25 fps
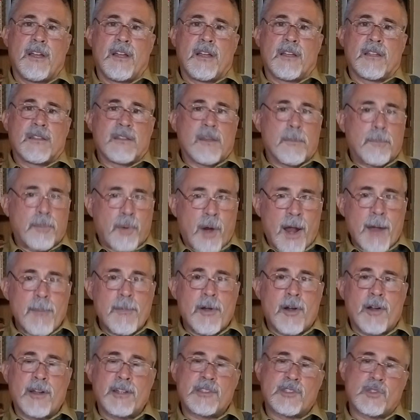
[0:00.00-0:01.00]
the
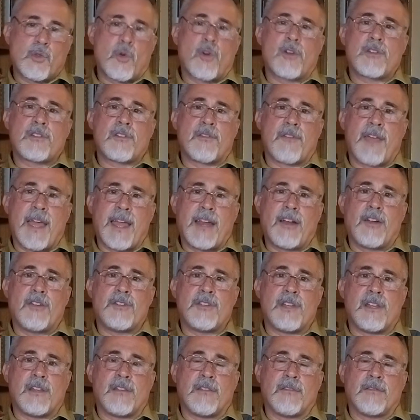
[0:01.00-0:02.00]
primary source of
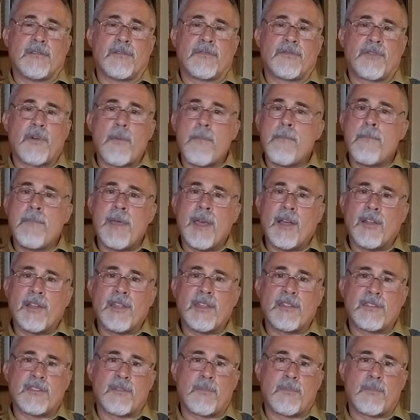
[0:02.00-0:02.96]
energy for millions of